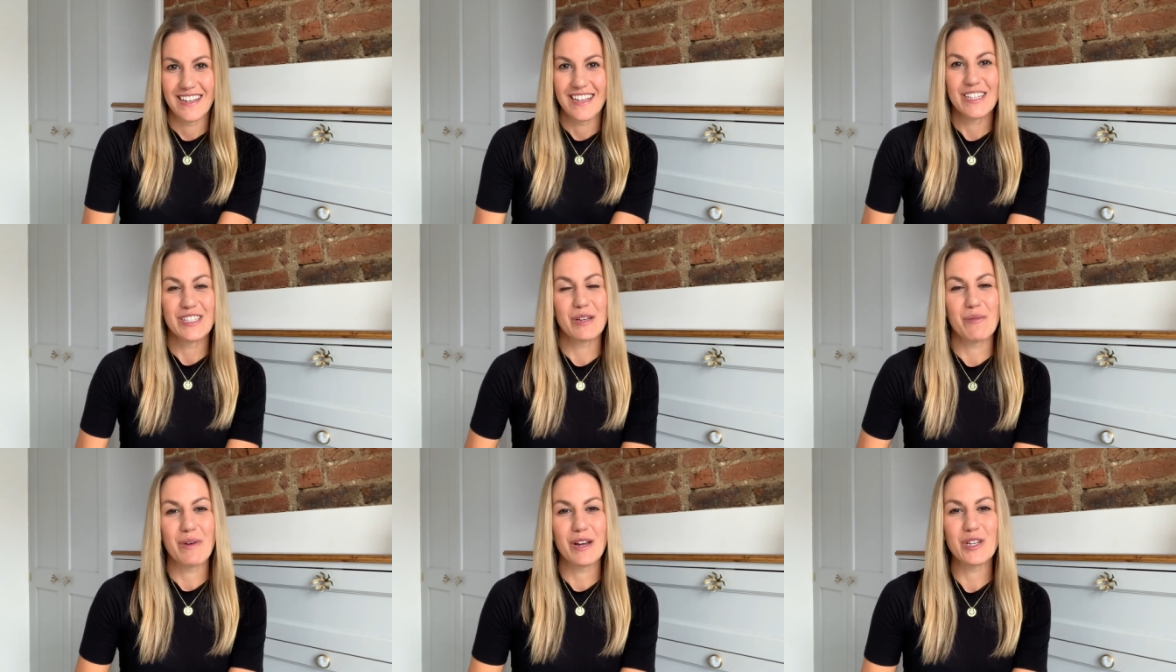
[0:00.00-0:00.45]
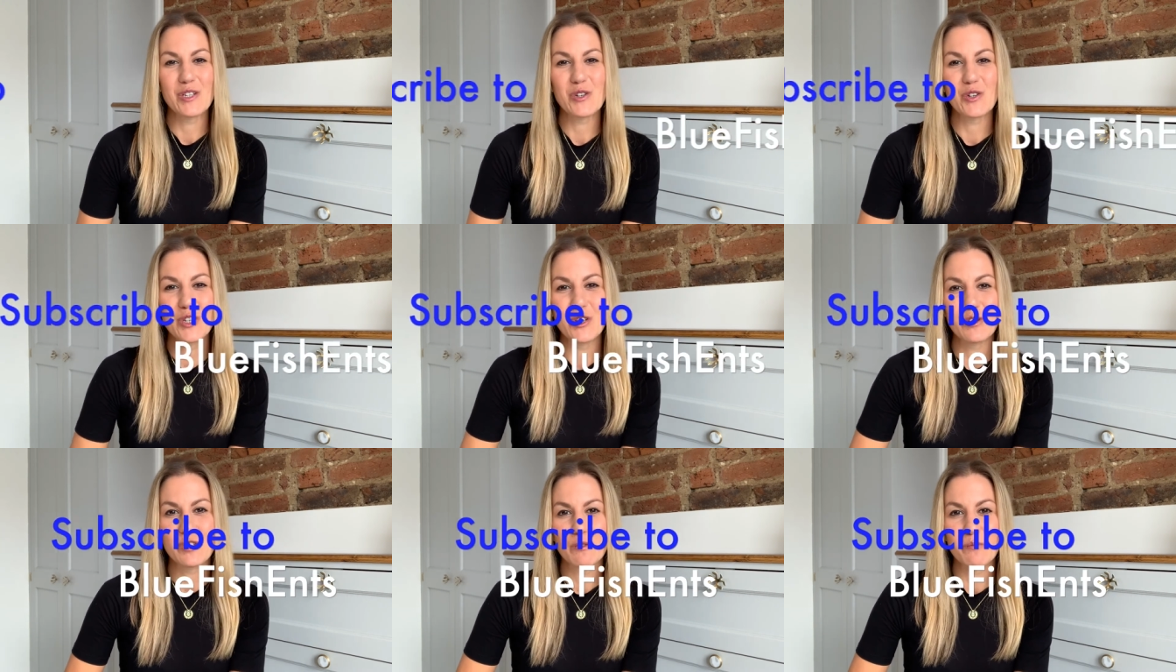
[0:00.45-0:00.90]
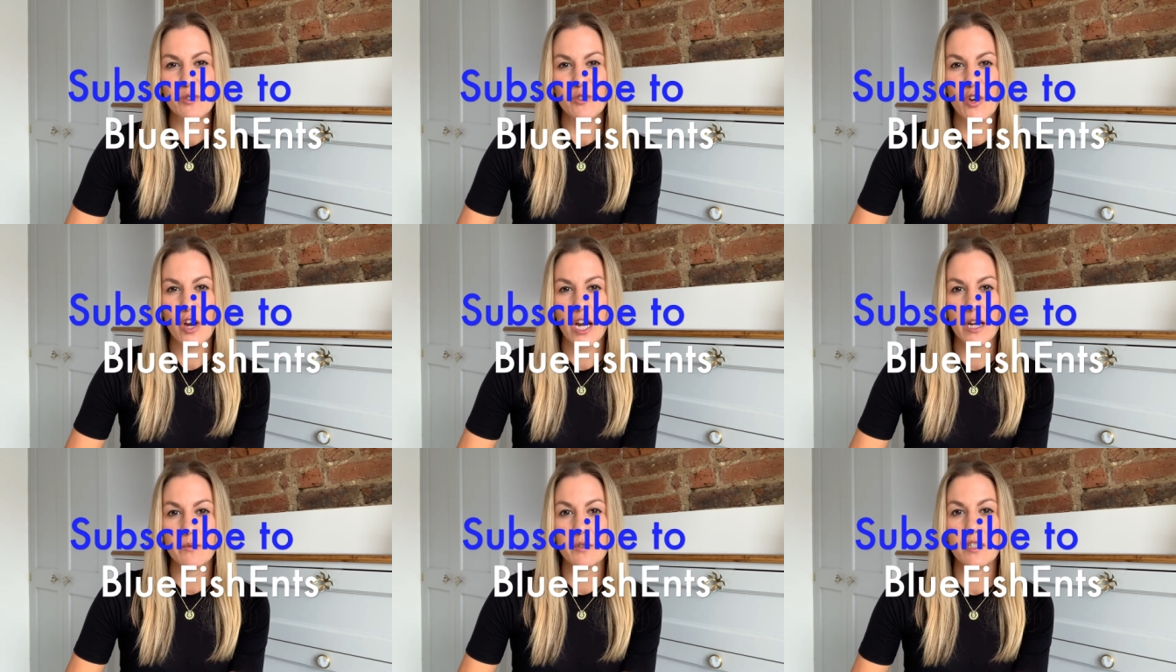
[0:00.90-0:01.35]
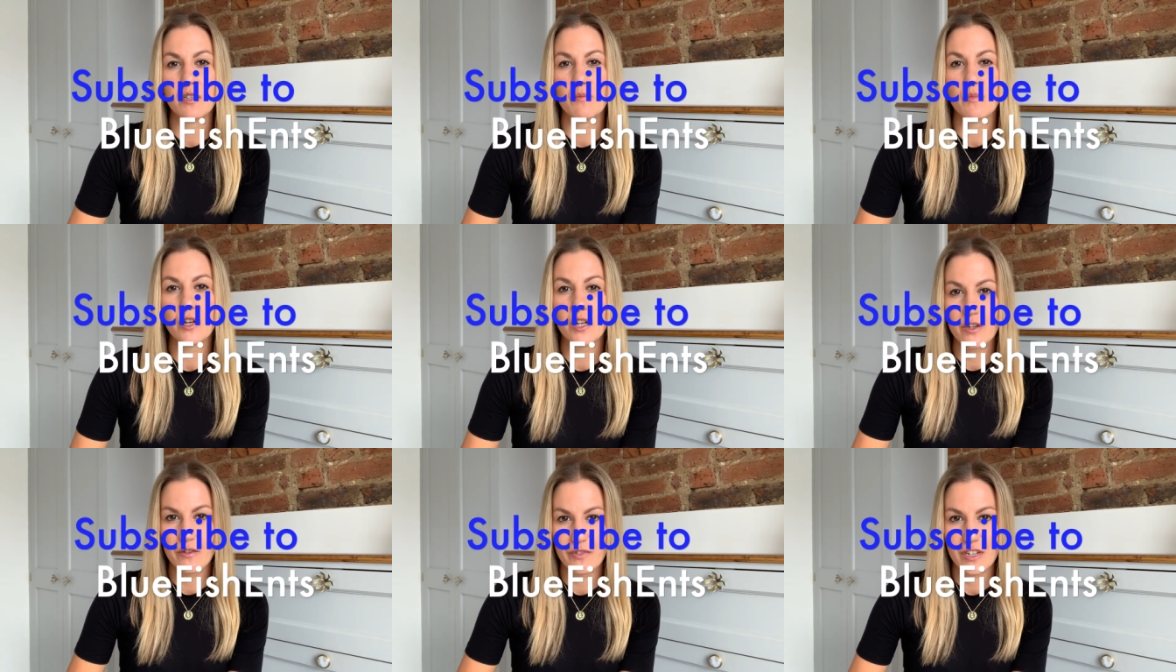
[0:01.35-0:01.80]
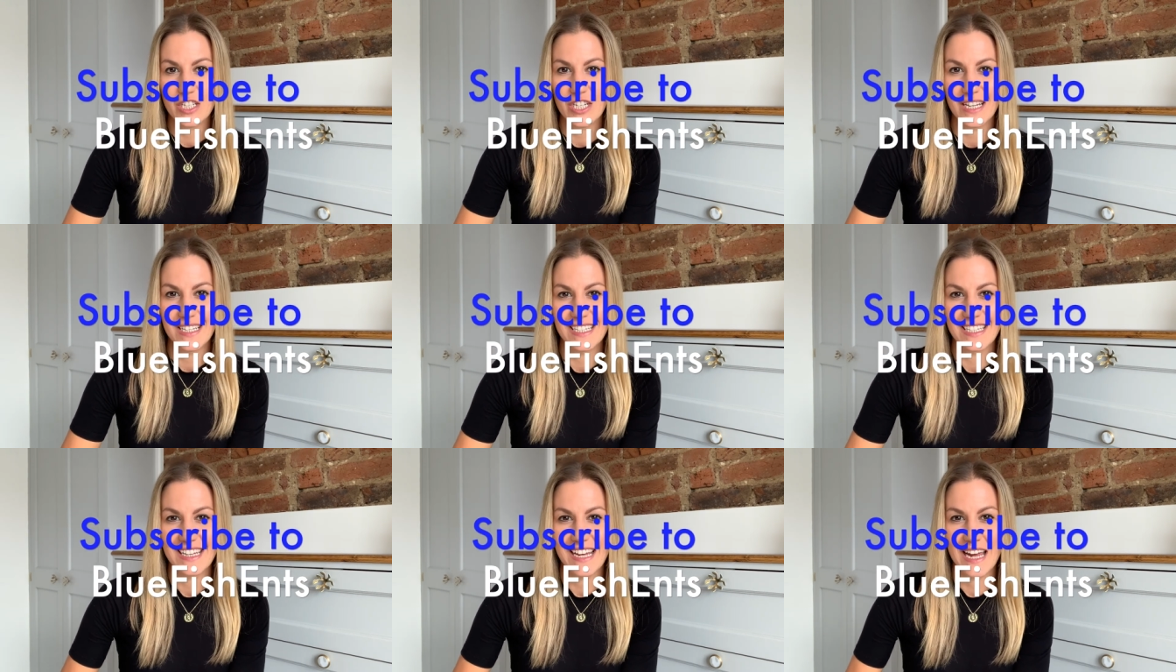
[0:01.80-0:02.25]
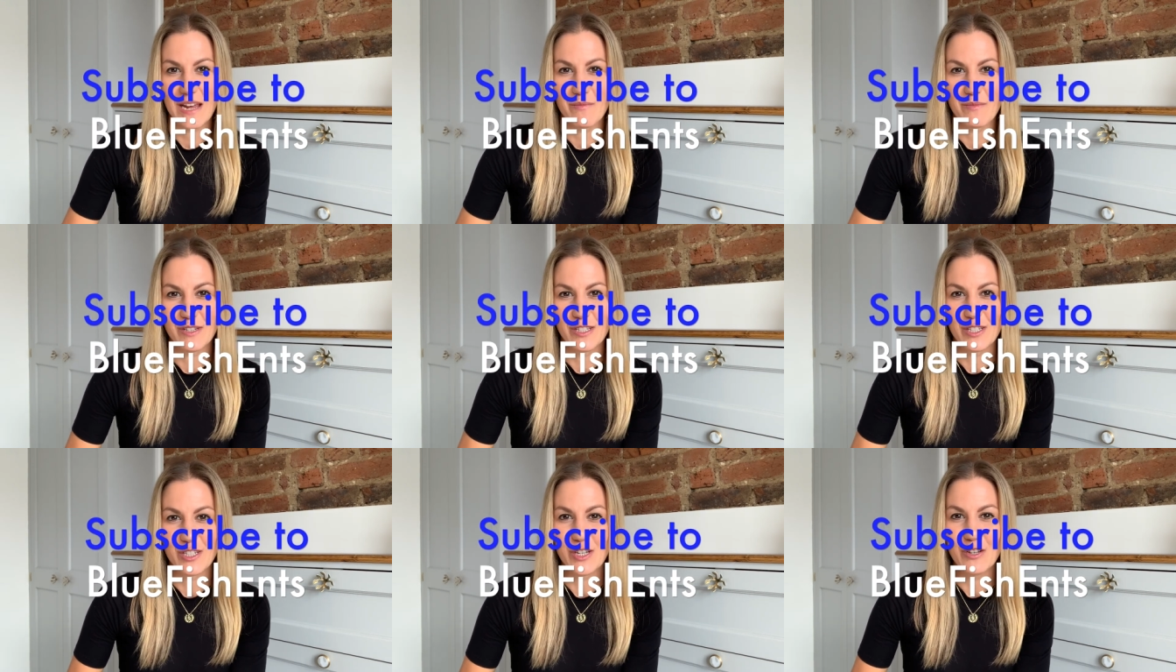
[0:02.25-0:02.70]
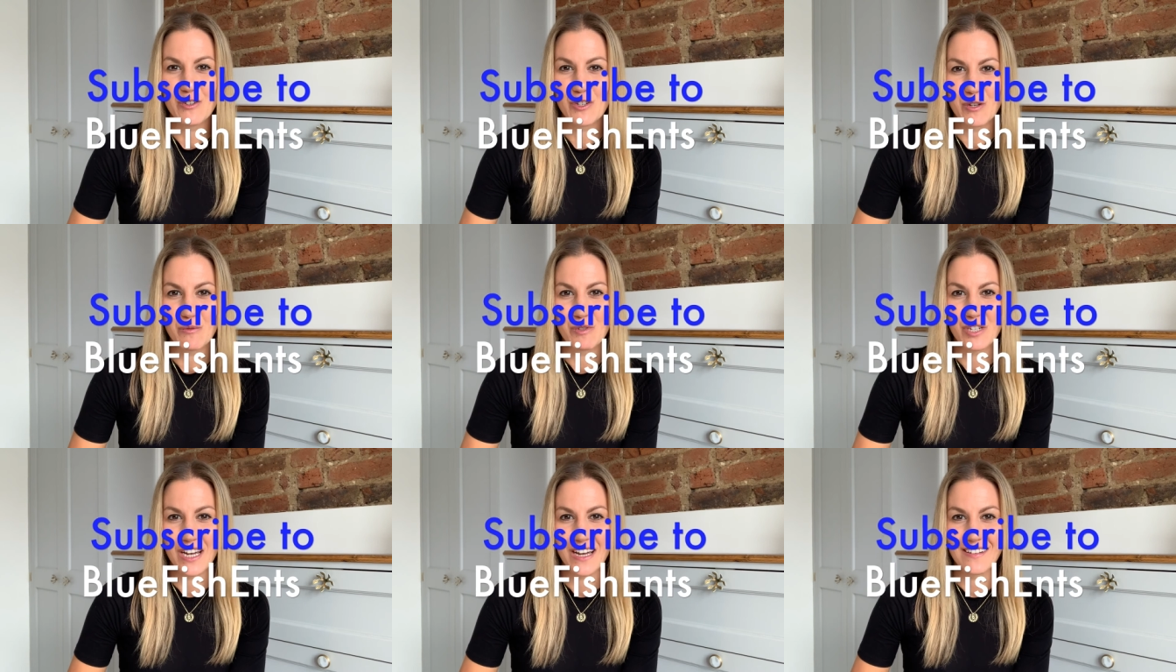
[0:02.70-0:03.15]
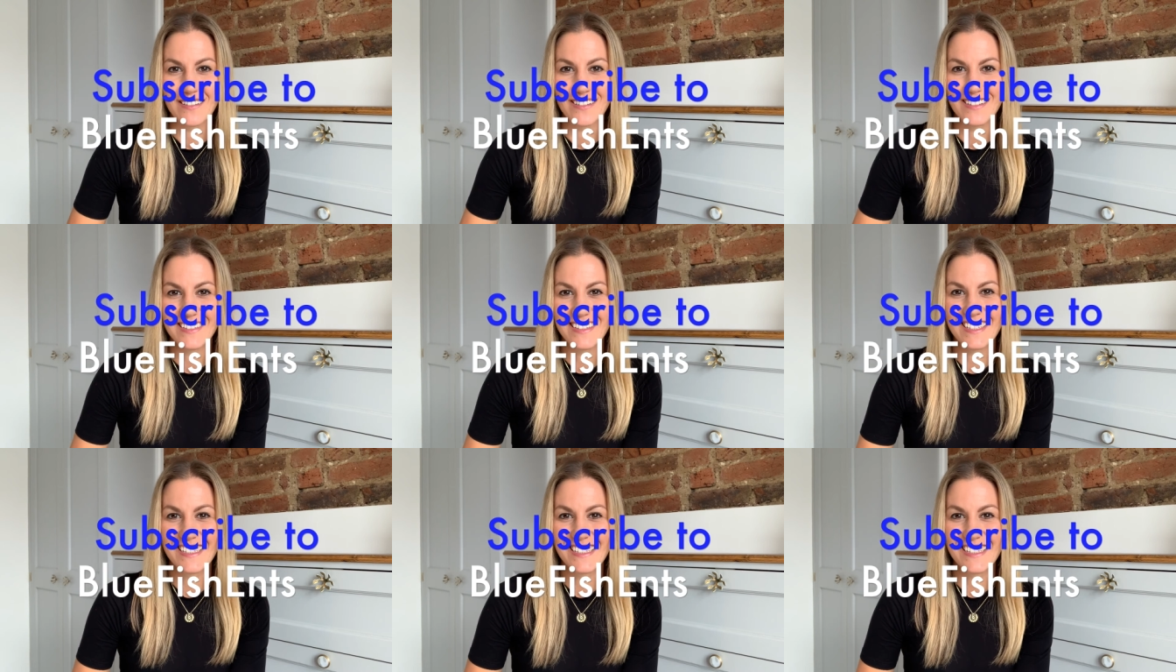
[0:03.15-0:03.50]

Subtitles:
So make sure you subscribe to the Bluefish Entertainment's YouTube channel